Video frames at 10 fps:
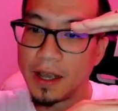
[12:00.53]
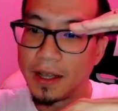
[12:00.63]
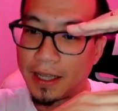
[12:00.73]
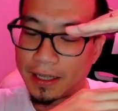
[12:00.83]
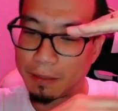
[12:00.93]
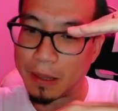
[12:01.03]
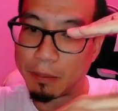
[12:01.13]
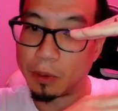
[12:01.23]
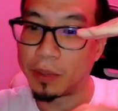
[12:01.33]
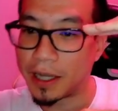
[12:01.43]
like the
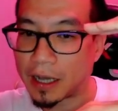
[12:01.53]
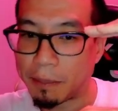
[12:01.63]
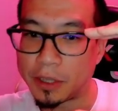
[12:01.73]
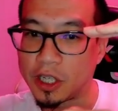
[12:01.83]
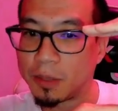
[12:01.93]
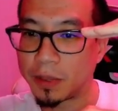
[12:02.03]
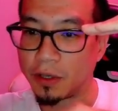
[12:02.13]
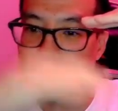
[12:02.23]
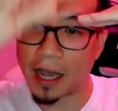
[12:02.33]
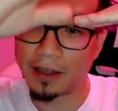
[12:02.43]
people who play competition but they're
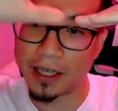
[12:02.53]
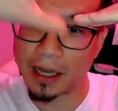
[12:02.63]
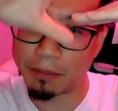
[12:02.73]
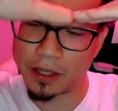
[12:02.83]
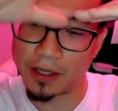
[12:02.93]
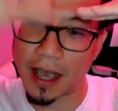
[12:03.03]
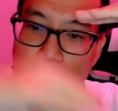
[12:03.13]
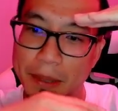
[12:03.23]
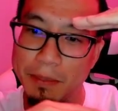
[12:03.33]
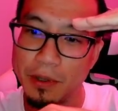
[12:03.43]
not like up to the top
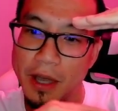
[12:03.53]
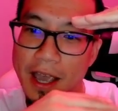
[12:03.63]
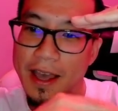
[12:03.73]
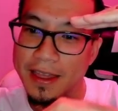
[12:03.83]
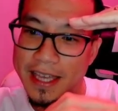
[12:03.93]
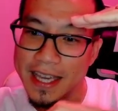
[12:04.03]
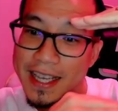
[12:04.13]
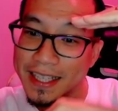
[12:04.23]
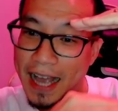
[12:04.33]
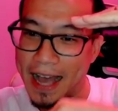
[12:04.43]
people,
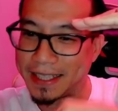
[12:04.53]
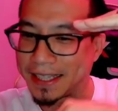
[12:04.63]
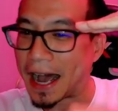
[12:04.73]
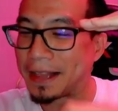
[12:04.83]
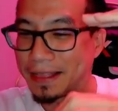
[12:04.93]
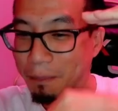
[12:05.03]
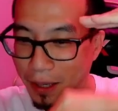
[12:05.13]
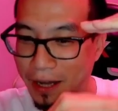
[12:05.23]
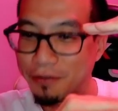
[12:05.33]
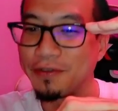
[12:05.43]
these guys got the
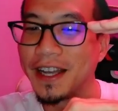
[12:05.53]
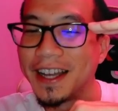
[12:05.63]
buff.